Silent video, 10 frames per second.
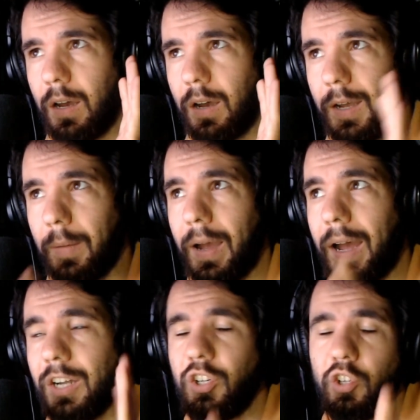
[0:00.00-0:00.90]
I'm
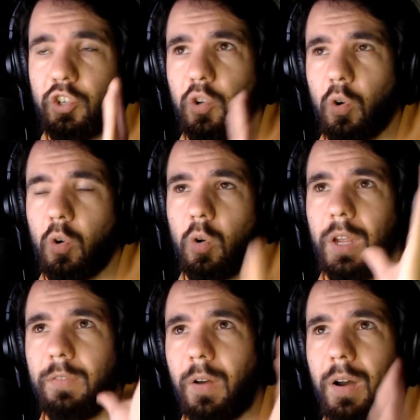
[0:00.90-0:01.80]
unsure
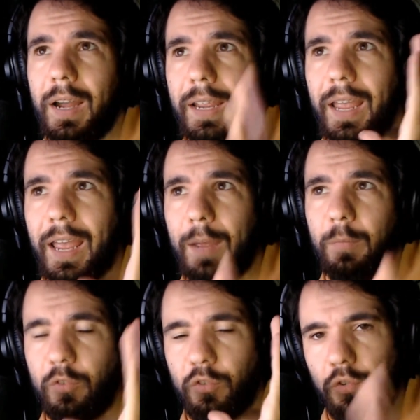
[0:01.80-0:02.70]
if I
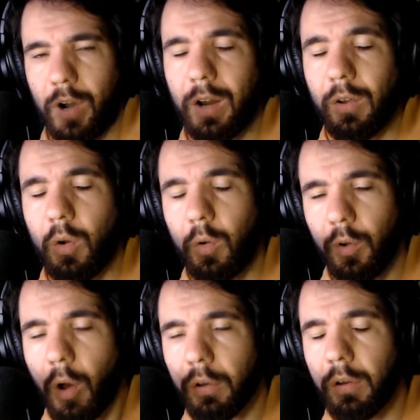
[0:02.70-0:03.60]
am drunk or
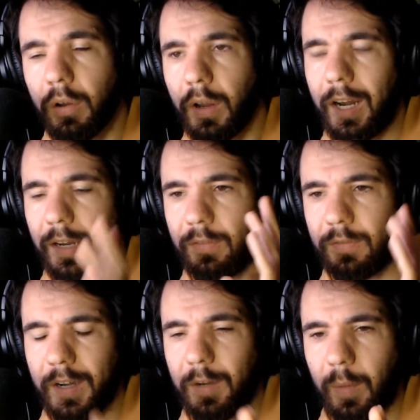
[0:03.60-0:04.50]
not. And a
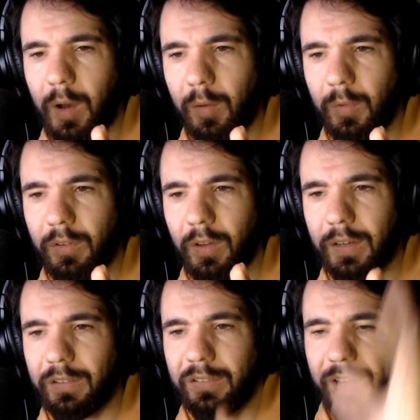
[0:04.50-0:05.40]
friend of mine was
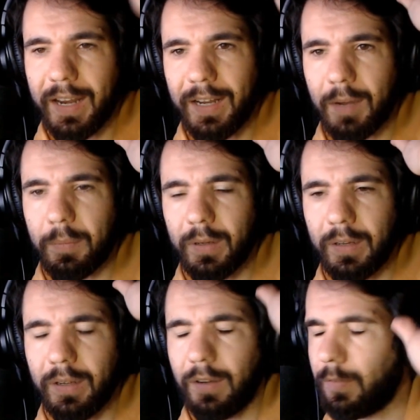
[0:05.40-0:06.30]
like, stand up.
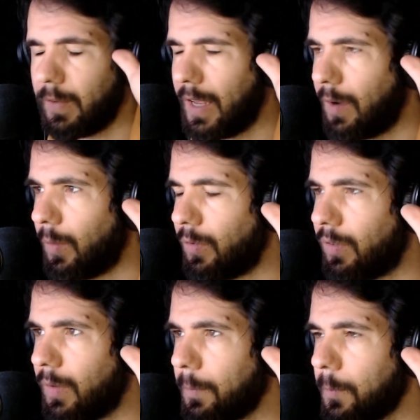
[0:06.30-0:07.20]
Now it
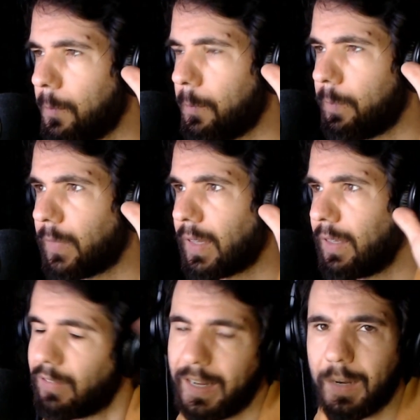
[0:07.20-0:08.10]
was
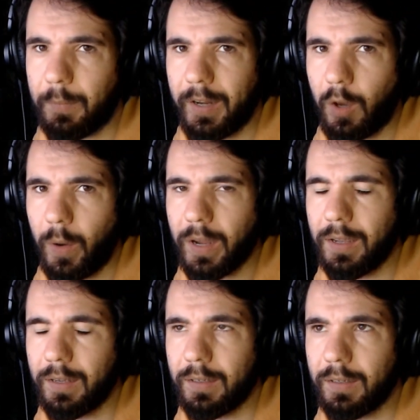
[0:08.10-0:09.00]
stand up really quick.